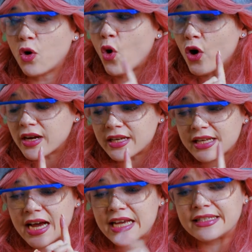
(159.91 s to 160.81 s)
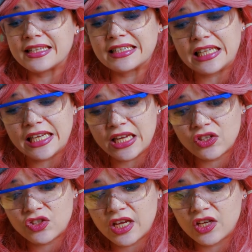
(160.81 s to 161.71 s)
organized and clean,
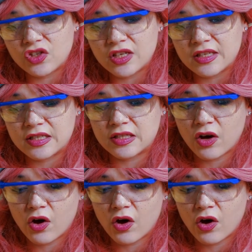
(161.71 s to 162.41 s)
Gigi. So,